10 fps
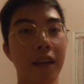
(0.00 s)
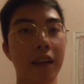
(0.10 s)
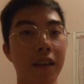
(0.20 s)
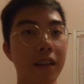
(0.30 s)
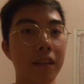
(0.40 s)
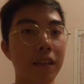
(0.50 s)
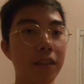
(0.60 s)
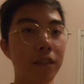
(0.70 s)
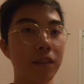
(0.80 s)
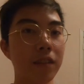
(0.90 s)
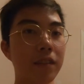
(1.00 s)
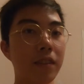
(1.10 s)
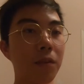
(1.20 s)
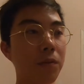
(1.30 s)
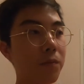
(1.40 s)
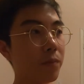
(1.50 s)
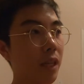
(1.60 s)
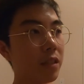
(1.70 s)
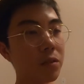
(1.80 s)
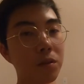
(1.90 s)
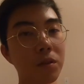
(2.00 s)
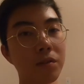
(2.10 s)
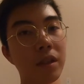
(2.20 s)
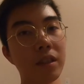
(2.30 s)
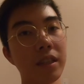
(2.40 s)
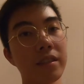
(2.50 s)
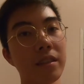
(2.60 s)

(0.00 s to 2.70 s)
and it's just the lines going through the fog lights.